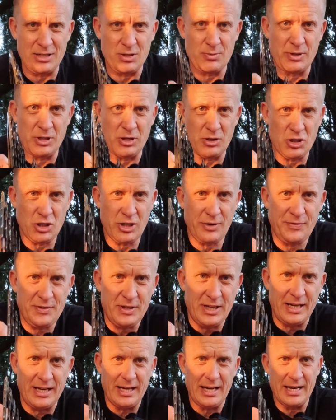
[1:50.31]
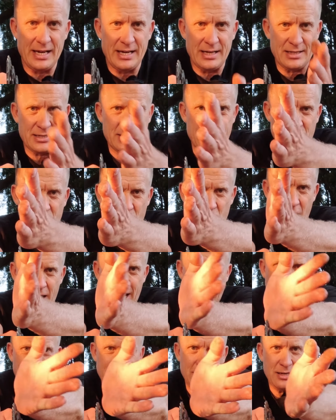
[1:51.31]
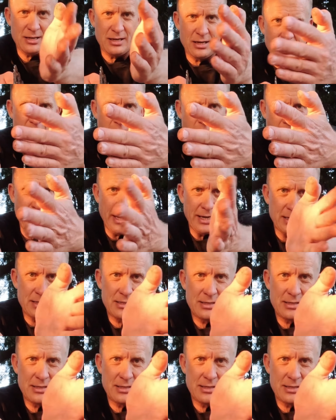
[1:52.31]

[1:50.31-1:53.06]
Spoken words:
is when you're shifting gears, the chain line.